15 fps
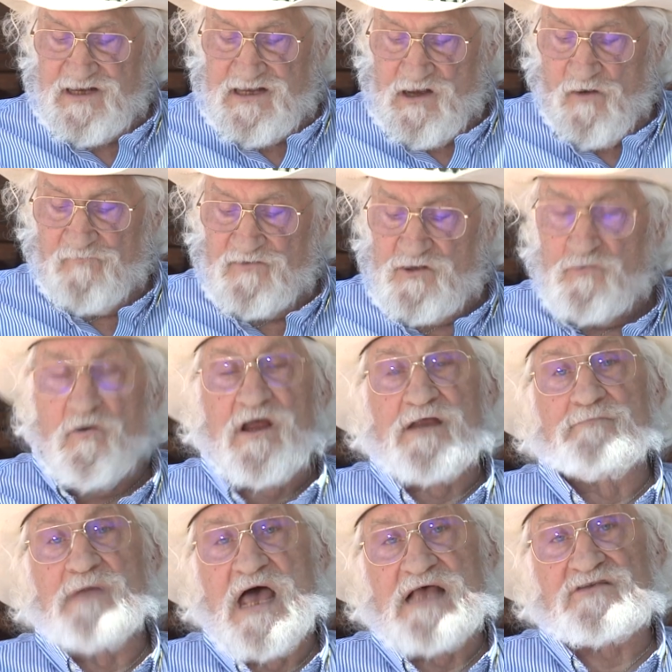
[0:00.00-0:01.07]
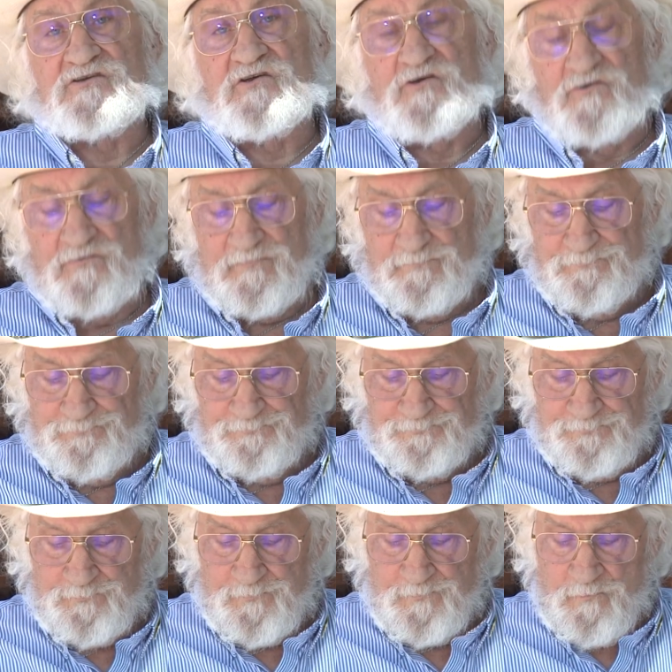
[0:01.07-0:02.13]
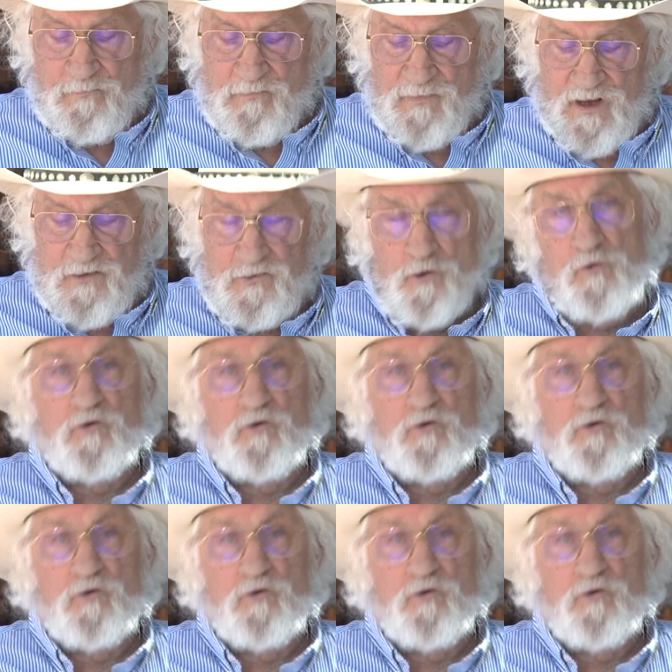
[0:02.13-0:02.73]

the Kelvin Grade Massacre. You